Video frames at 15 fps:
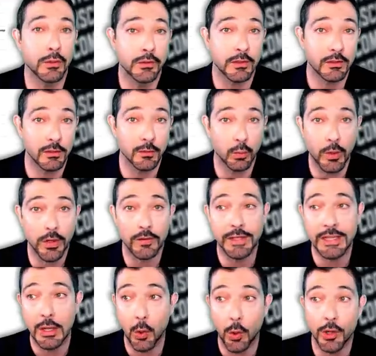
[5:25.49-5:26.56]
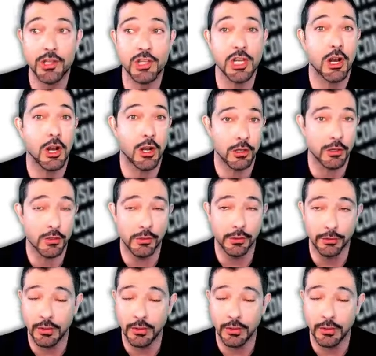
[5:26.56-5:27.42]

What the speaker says: This is one of the Origin articles.